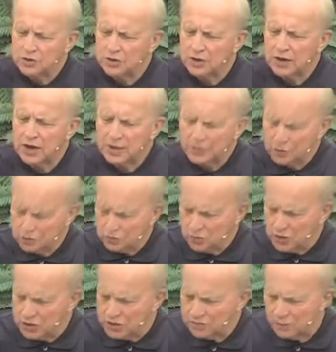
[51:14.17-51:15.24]
here tonight and those
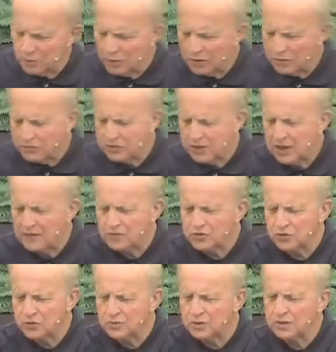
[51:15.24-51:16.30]
watching by way of live
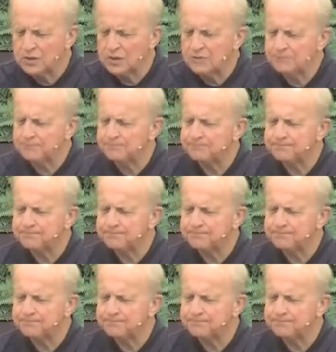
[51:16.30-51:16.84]
streaming, that